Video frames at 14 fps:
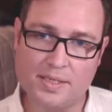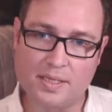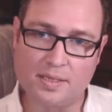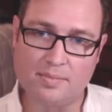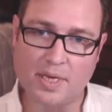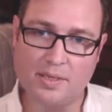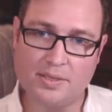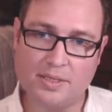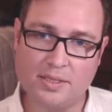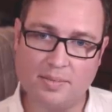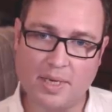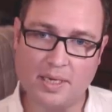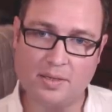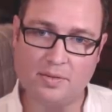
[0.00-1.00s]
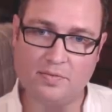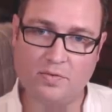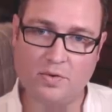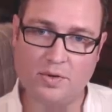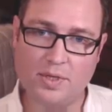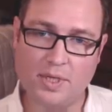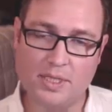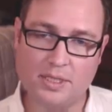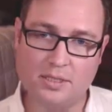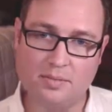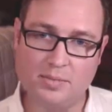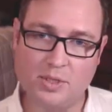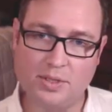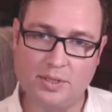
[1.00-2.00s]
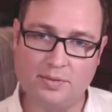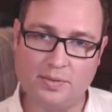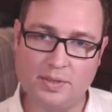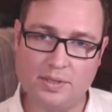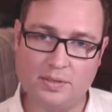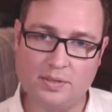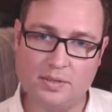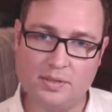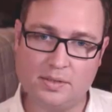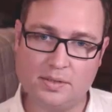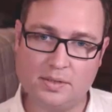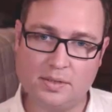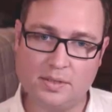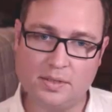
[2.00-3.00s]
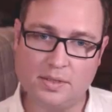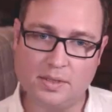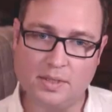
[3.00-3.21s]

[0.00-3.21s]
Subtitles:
You can see it bouncing back and forth on the stability wheels.